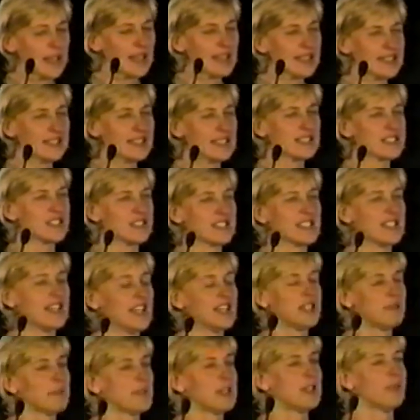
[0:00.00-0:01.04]
and it just
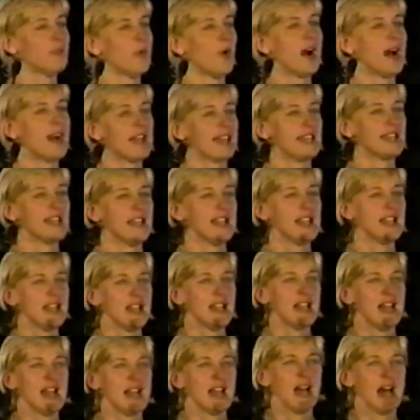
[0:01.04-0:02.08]
hit me why
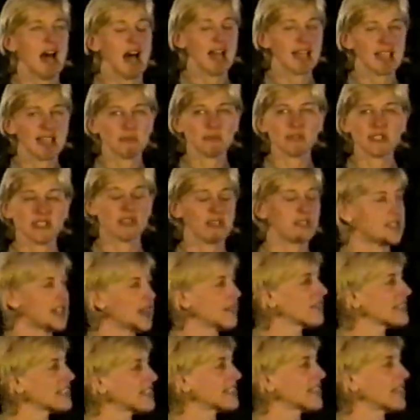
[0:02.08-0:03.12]
I am so
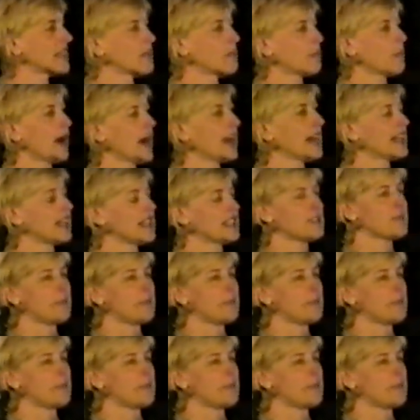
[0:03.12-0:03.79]
devastated by it.